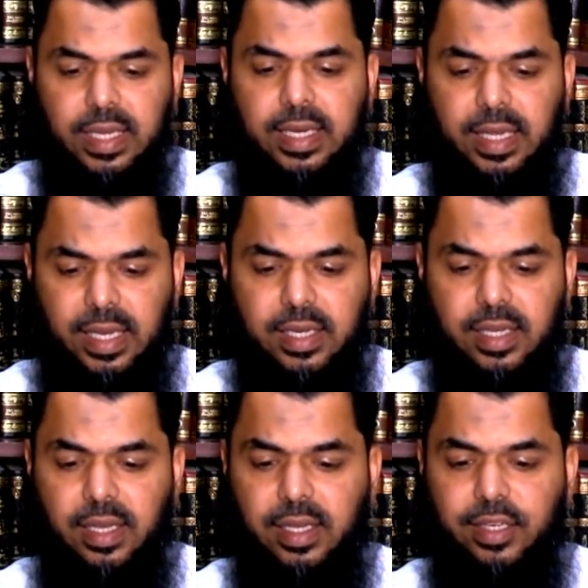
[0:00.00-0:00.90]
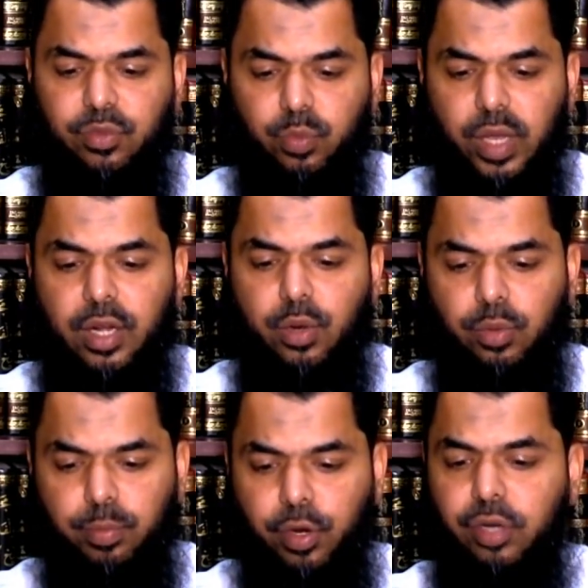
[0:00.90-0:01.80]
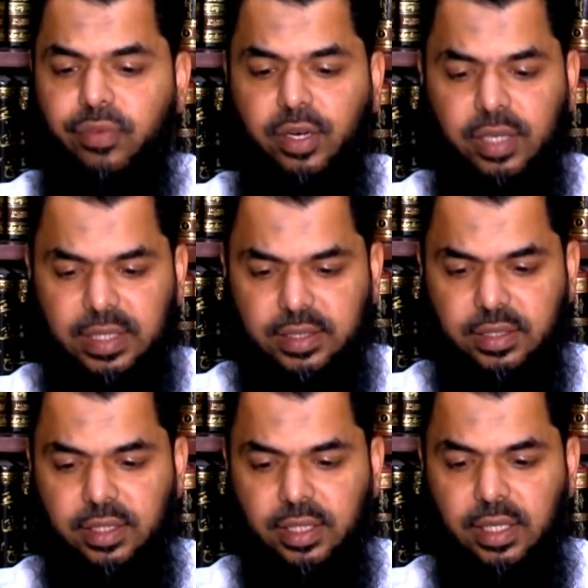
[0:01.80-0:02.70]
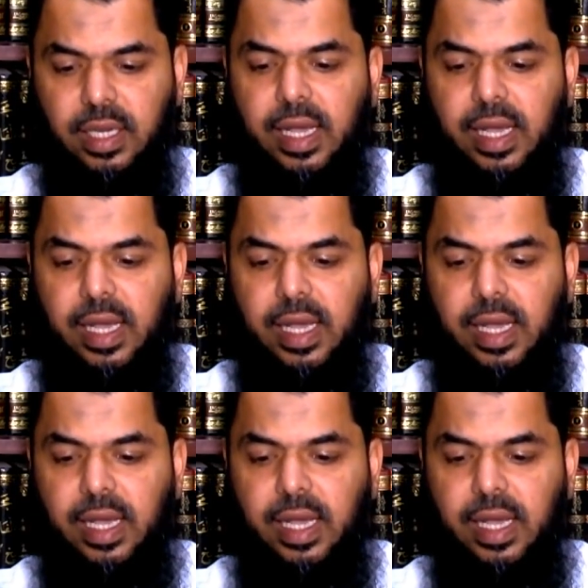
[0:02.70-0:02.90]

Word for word: In India, it is well known part of our history